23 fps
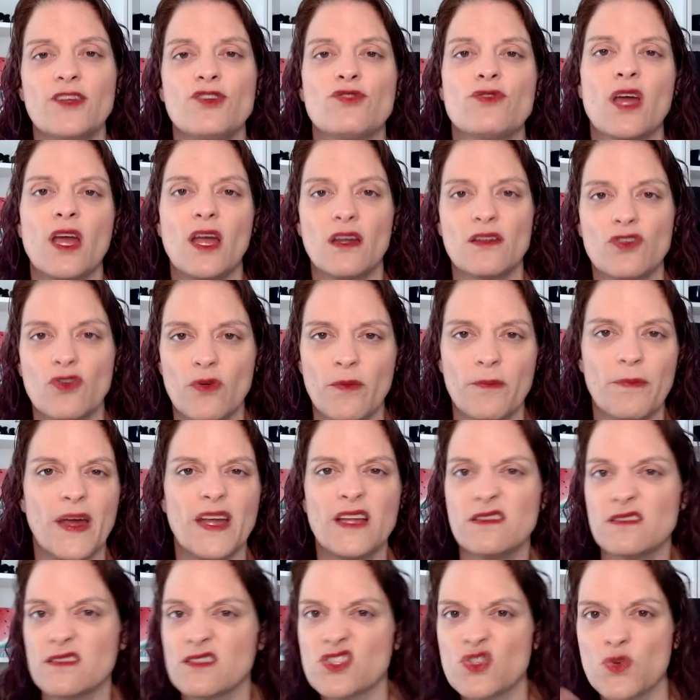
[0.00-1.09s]
You can't do a bait
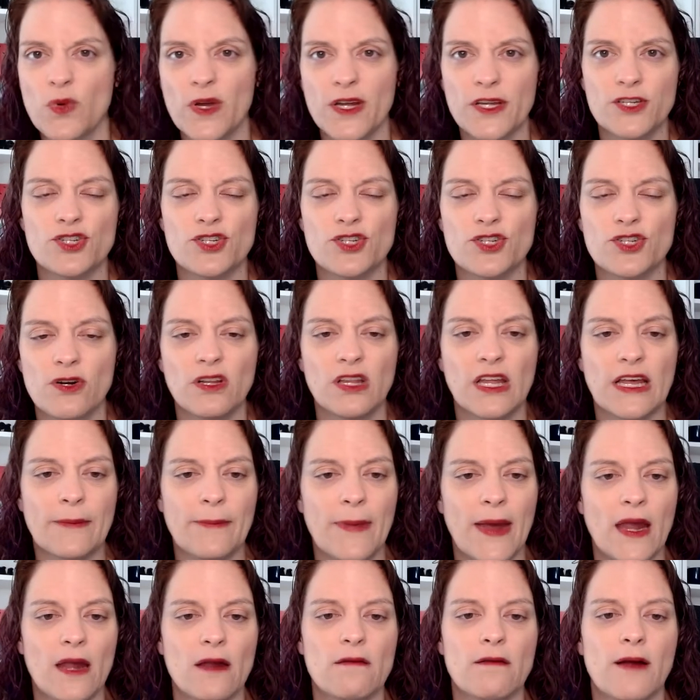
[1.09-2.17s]
and switch or
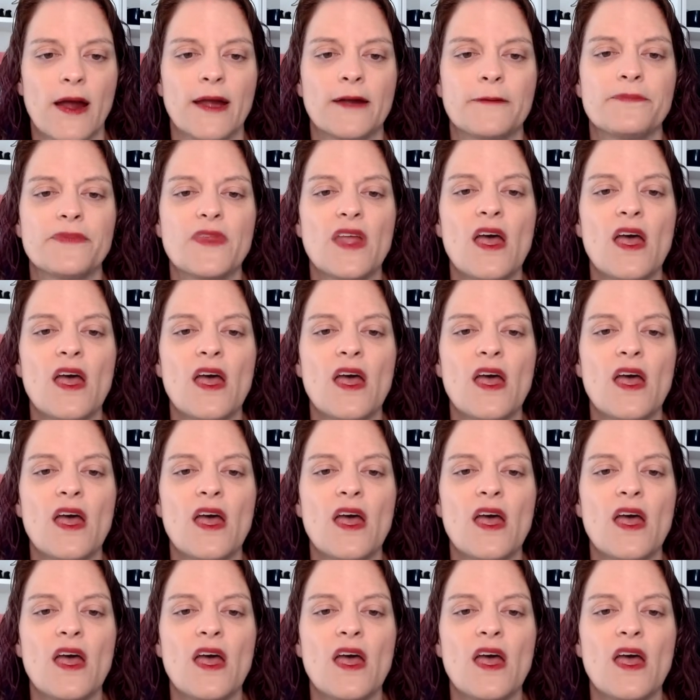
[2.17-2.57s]
clickbait, right?